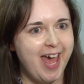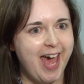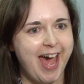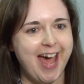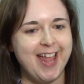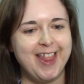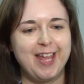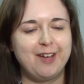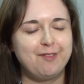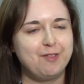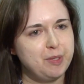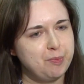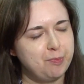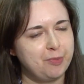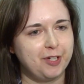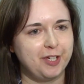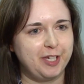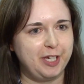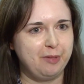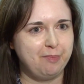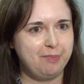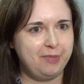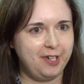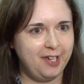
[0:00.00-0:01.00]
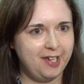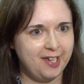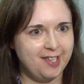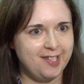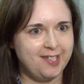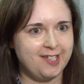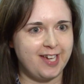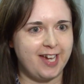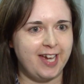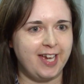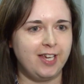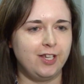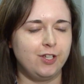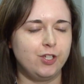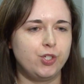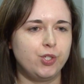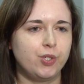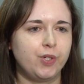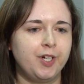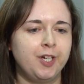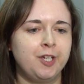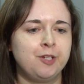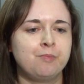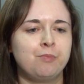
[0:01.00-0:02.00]
And that was brilliant because I
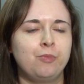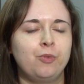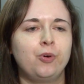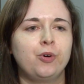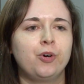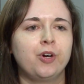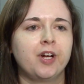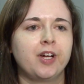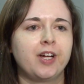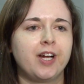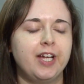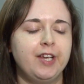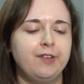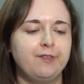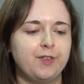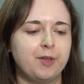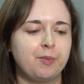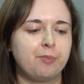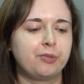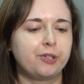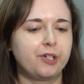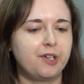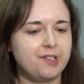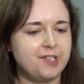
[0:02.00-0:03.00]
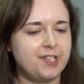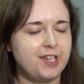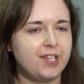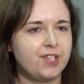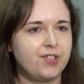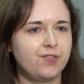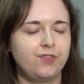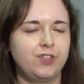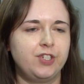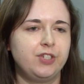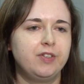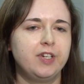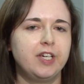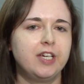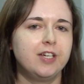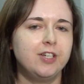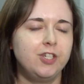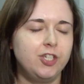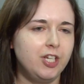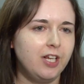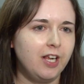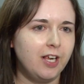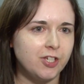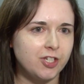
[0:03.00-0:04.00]
enjoyed more kind of the process of doing a
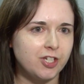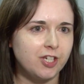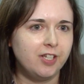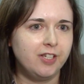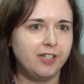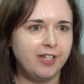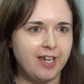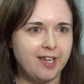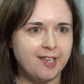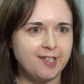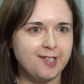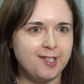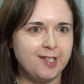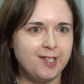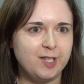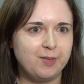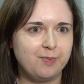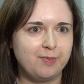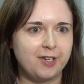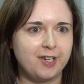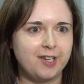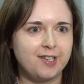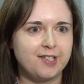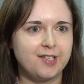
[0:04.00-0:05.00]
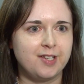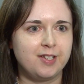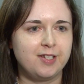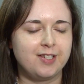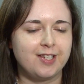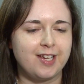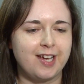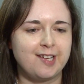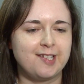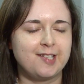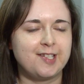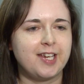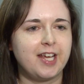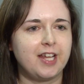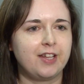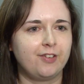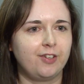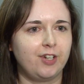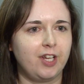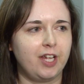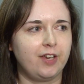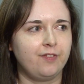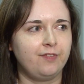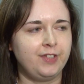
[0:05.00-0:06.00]
geological analysis because it ties
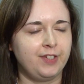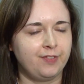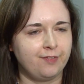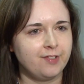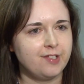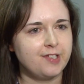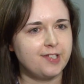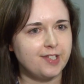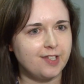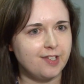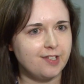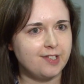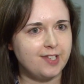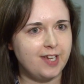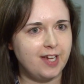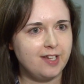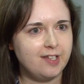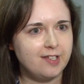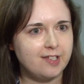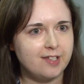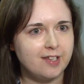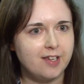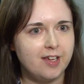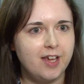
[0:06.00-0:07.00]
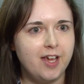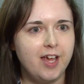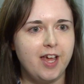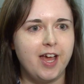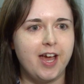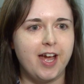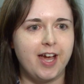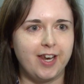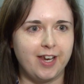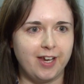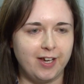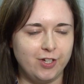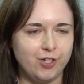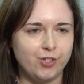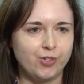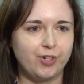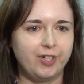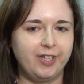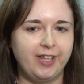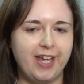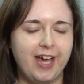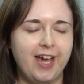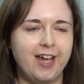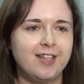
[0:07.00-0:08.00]
together a lot of different skill sets. And I
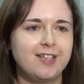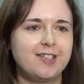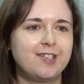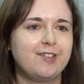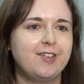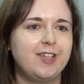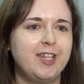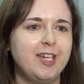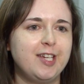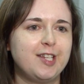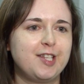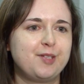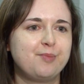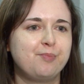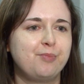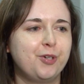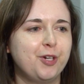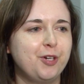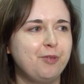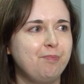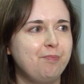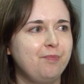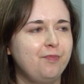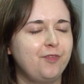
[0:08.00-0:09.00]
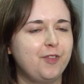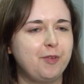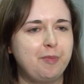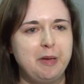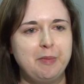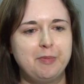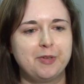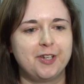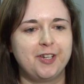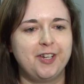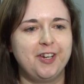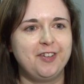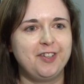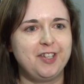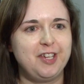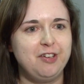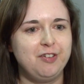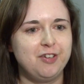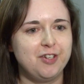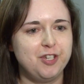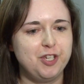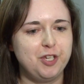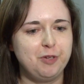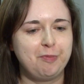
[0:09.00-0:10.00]
enjoyed that. So I think it's important for people to know that
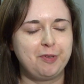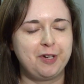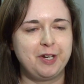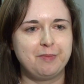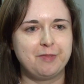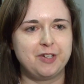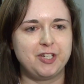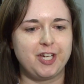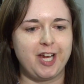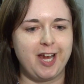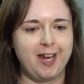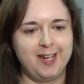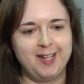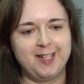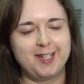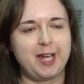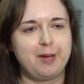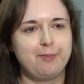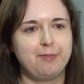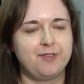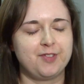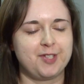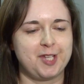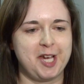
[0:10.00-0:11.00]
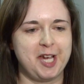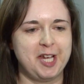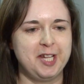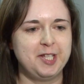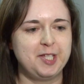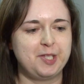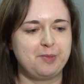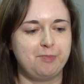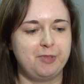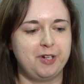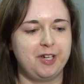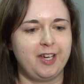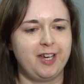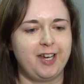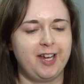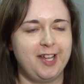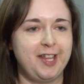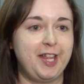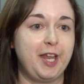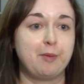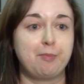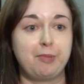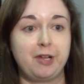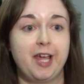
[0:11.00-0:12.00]
you can do pretty much any type of science,
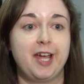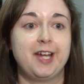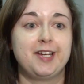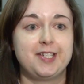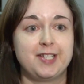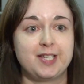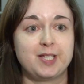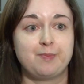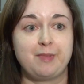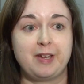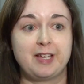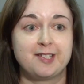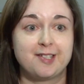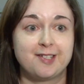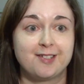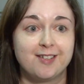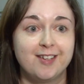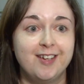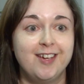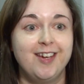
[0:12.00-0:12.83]
and then apply it to space.